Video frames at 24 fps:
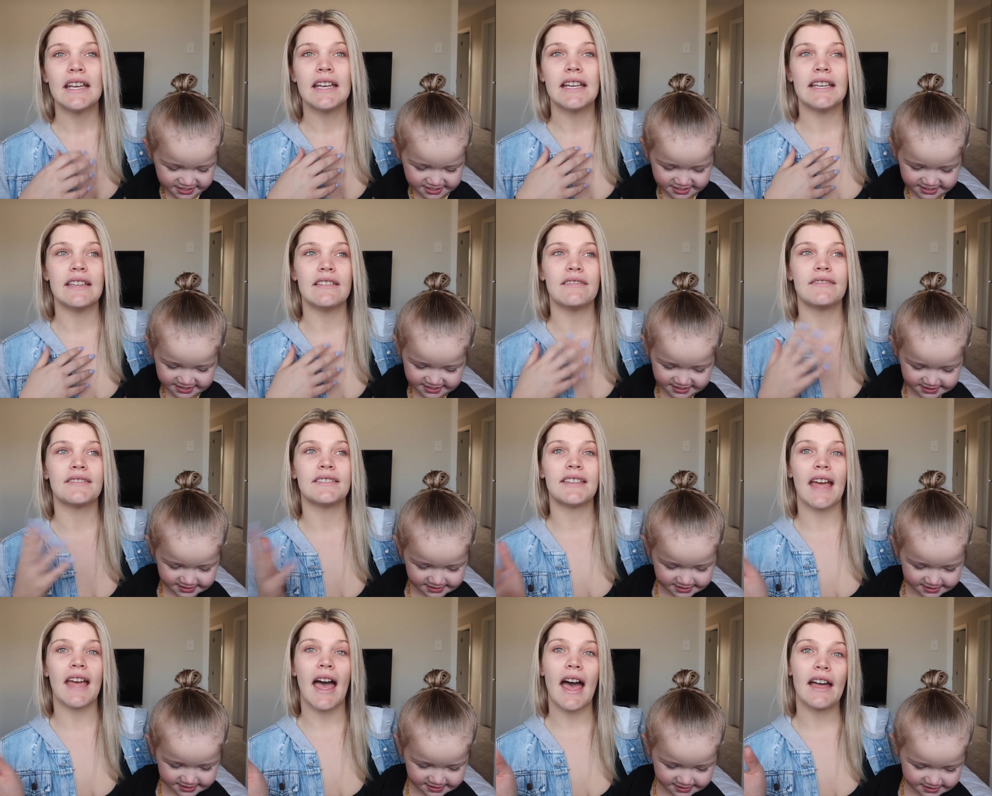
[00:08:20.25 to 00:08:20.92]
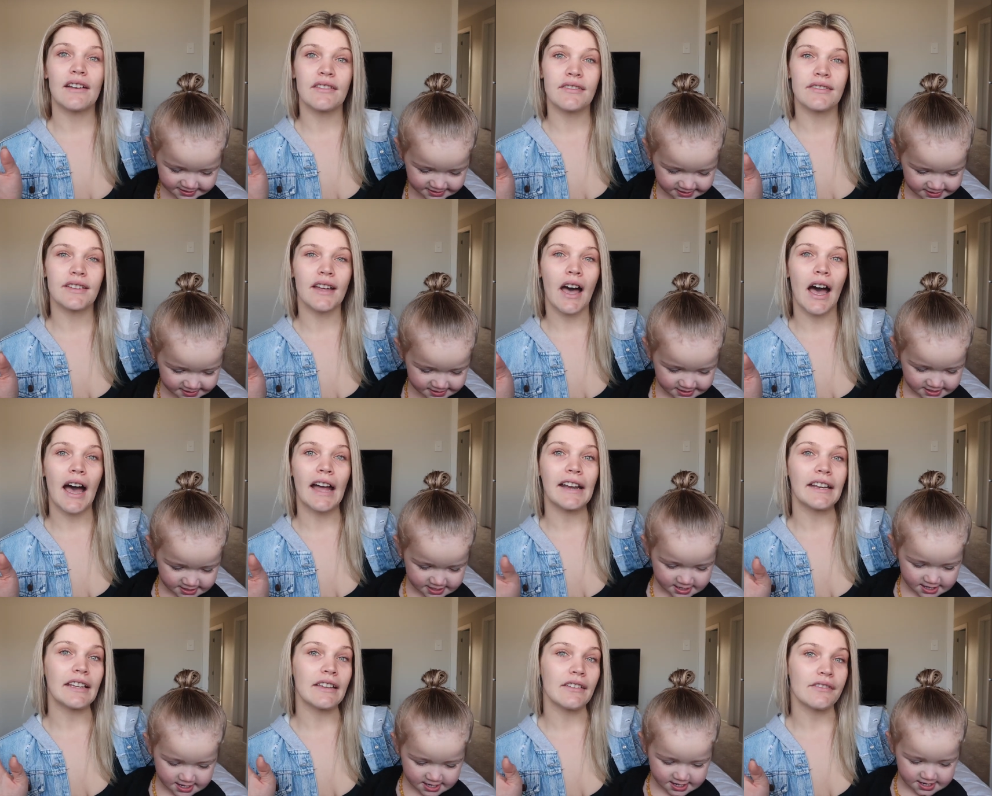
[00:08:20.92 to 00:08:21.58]
Speaker 1: his dad's
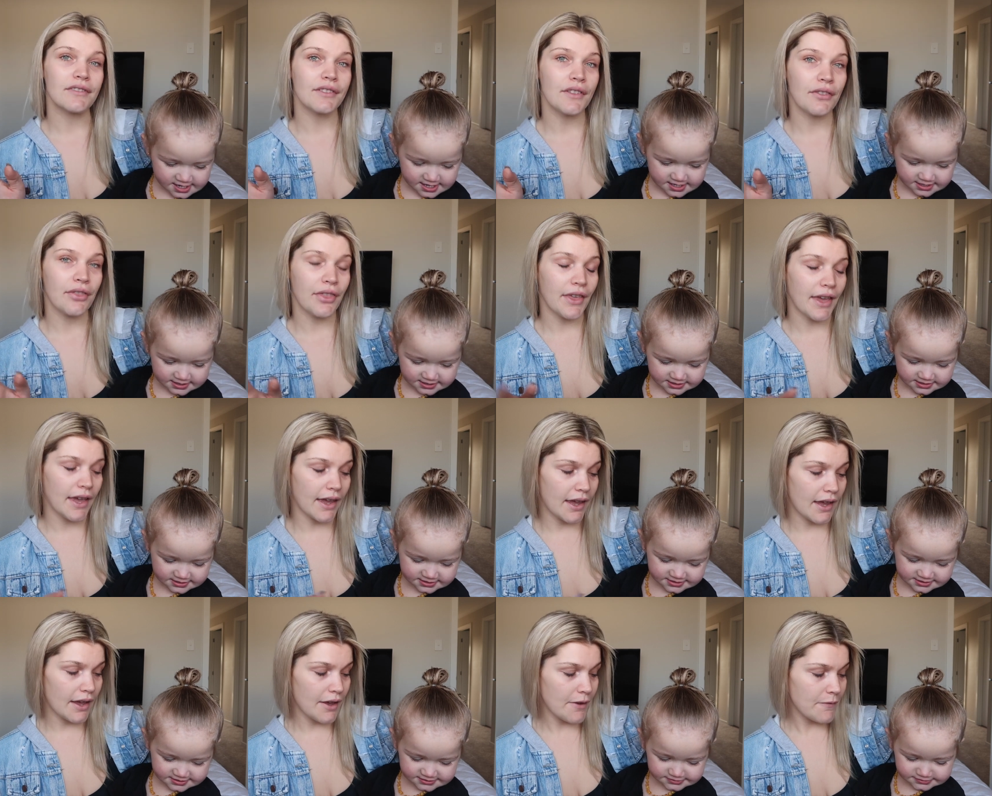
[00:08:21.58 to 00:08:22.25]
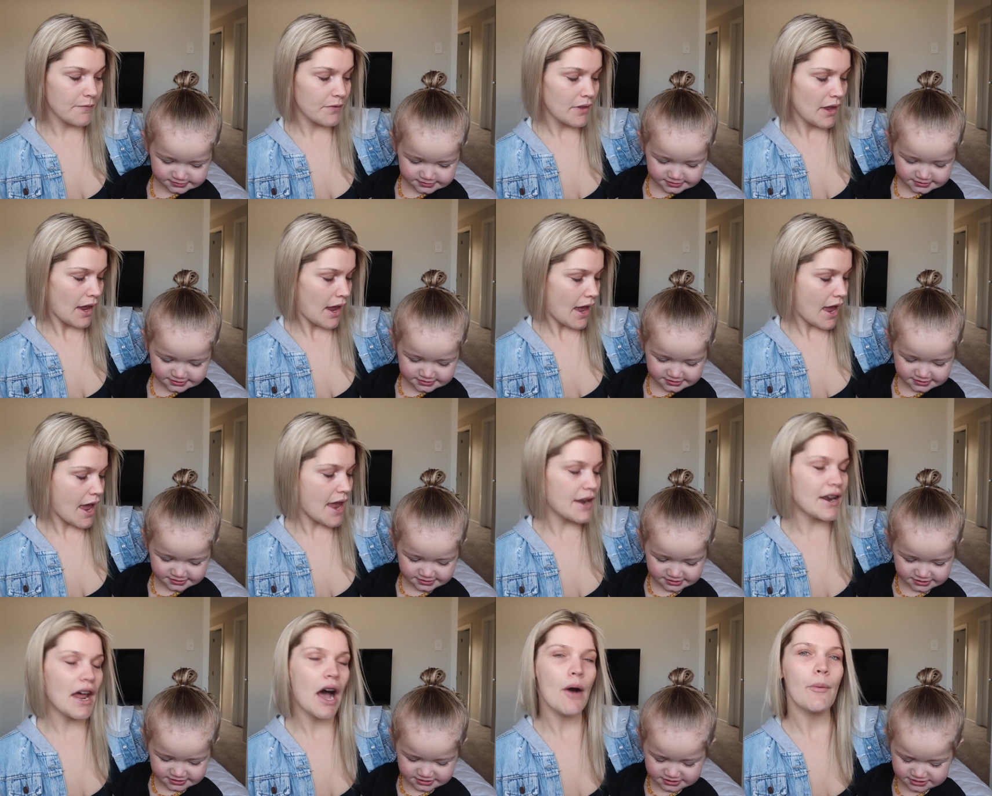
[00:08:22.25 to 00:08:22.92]
side is there.
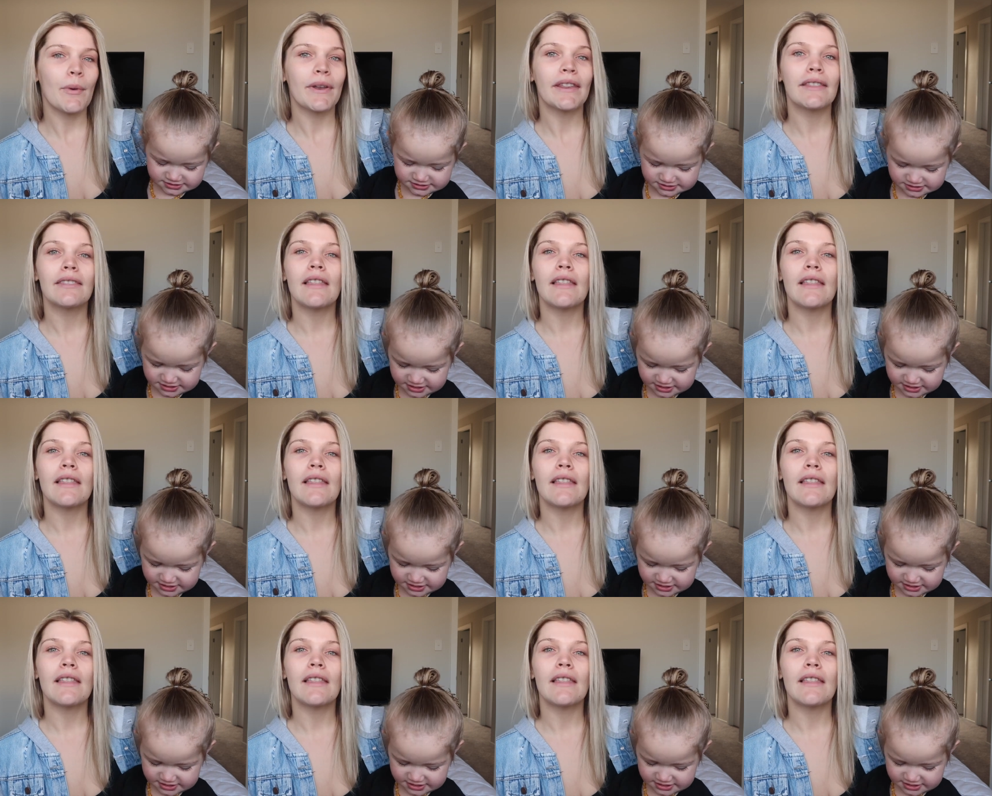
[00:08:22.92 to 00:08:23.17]
And I would